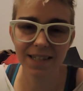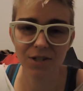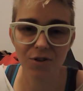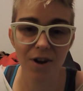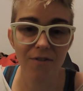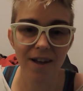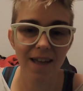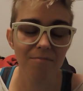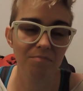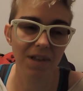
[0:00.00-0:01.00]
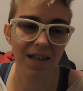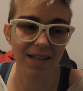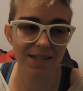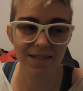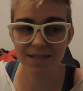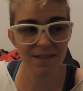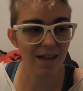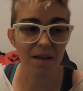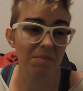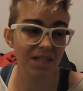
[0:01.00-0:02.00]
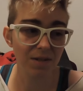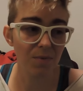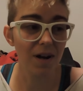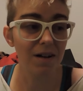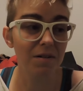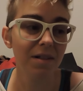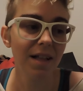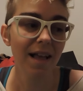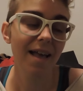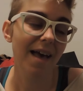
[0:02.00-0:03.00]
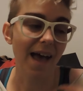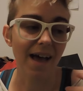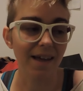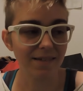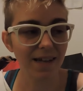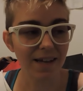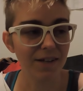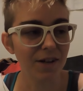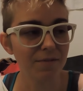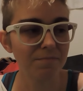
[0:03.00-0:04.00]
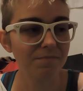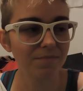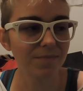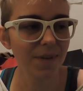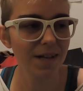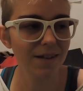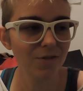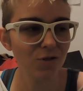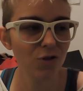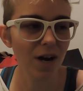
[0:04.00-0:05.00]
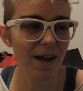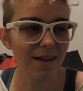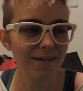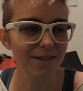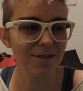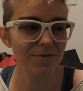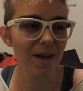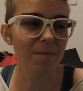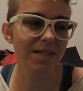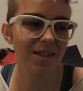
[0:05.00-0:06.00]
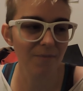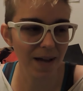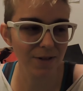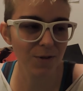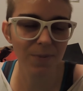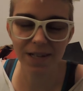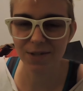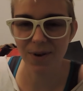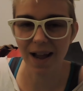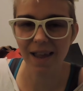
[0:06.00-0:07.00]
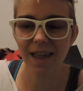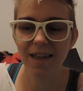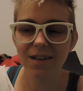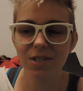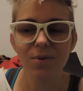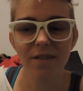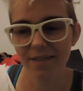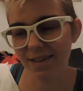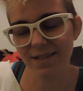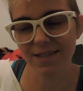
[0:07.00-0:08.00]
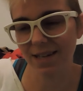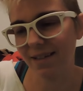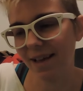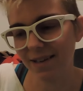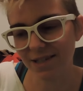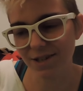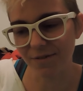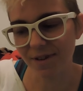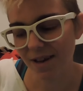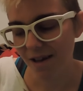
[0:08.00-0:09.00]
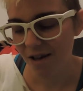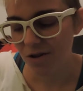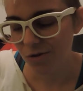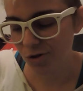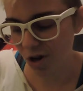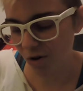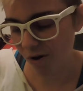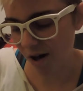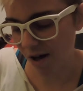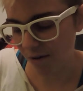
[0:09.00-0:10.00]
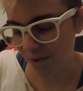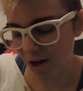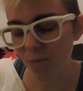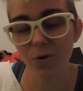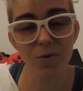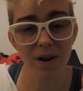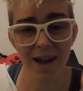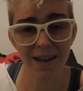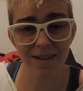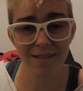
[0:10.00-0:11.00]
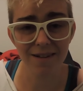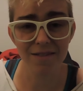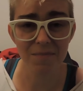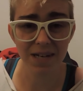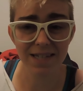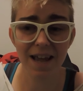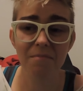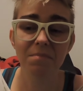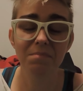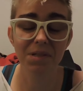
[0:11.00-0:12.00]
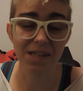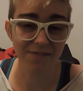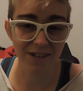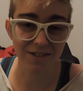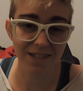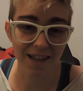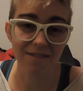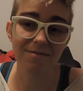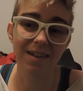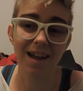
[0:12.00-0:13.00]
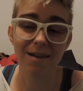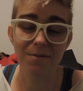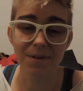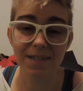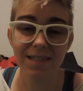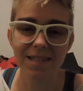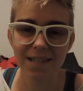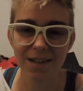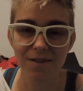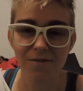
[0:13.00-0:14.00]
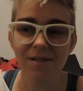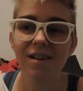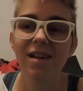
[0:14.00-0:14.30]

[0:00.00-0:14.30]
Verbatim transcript: to let you know because I miss you all and I am trying to get myself back to a place where I can do all the things that I like to do. So um, I hope you are hanging in there in the meantime. Believe in yourself and I will see you